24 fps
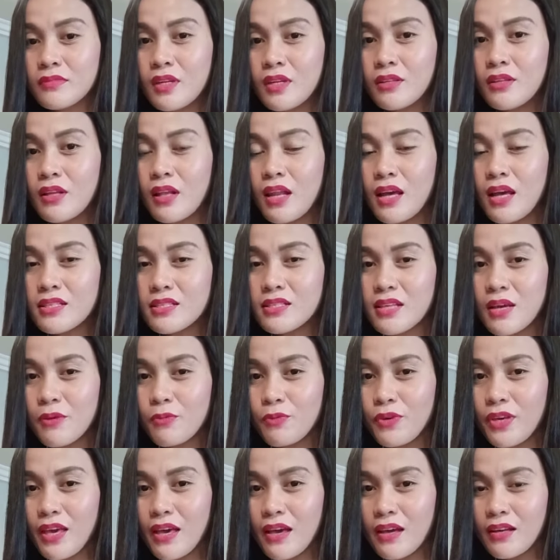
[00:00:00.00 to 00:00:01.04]
the last time
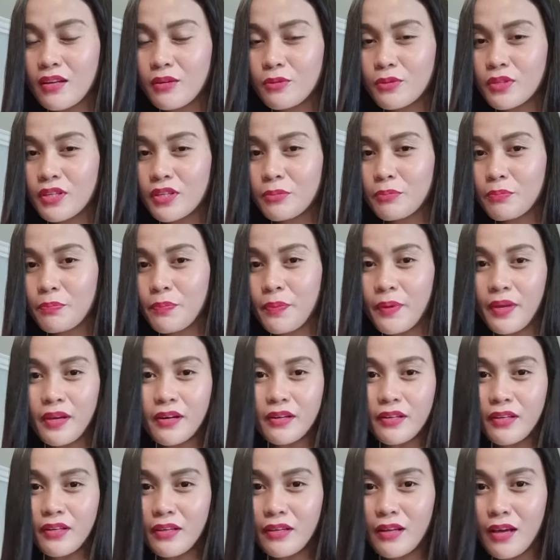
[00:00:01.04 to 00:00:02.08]
we had our
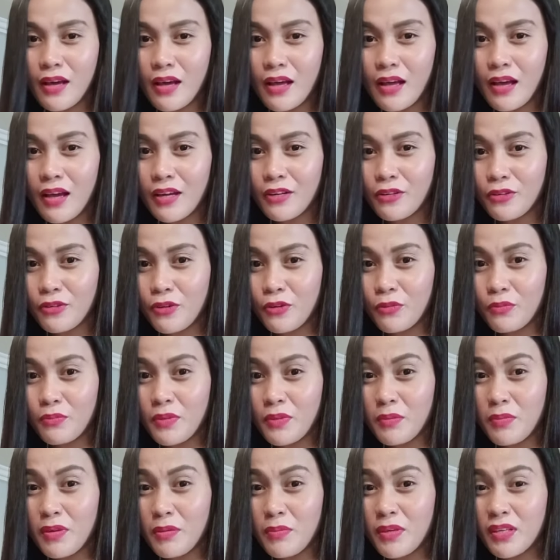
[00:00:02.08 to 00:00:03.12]
period. I don't know,
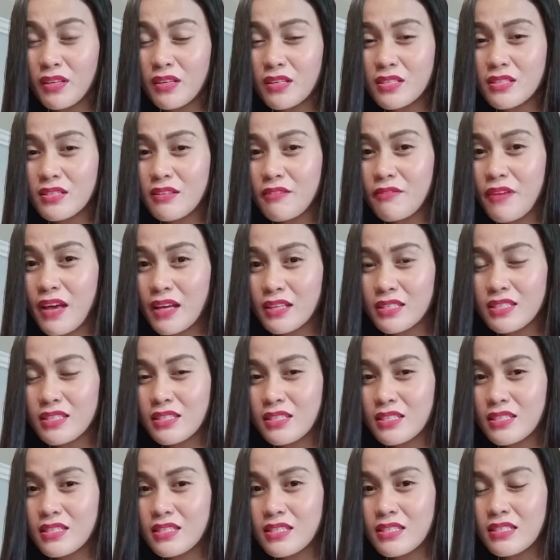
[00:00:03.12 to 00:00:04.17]
maybe because the
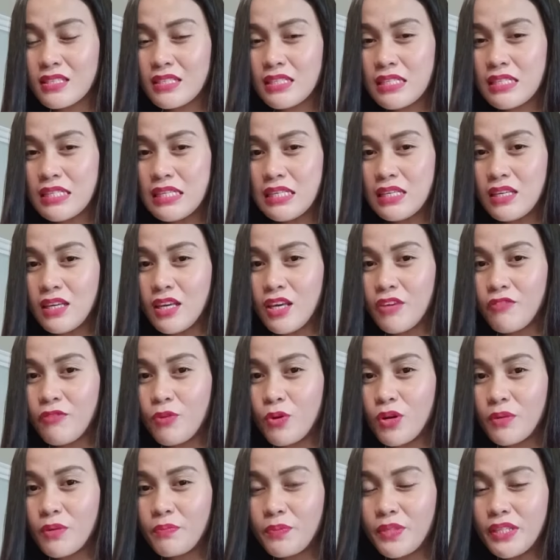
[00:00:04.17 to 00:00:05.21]
vaccines, if you are
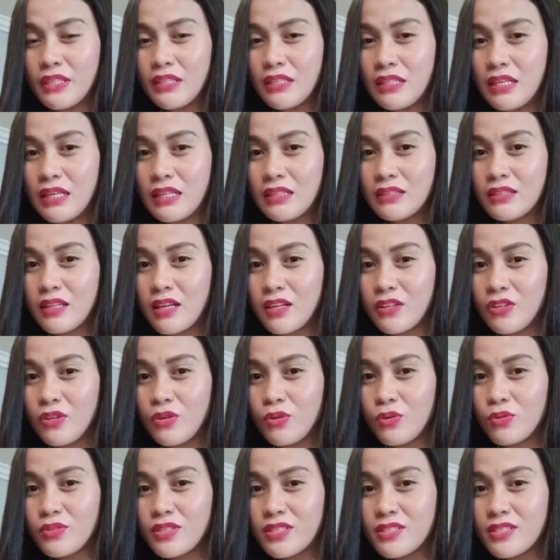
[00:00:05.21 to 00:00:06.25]
pregnant and you
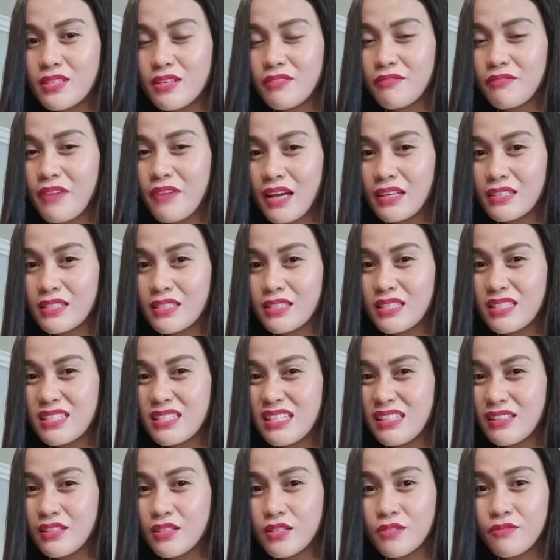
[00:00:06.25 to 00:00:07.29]
receive vaccines,
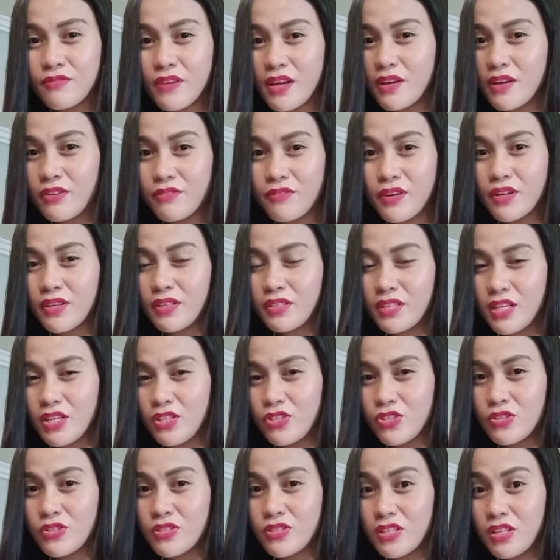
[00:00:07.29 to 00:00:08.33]
it is very, very
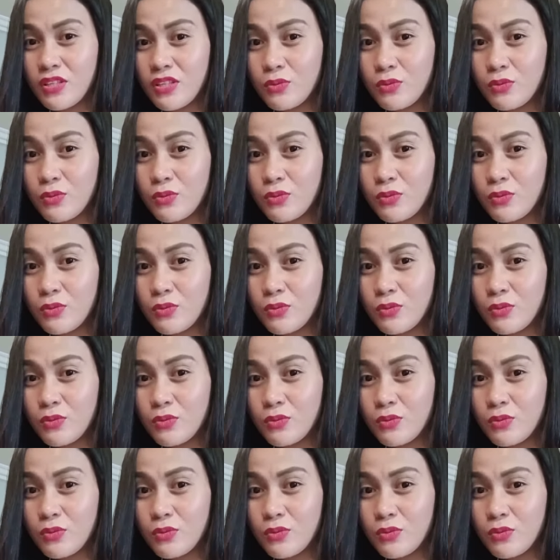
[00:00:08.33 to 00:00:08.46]
dangerous. It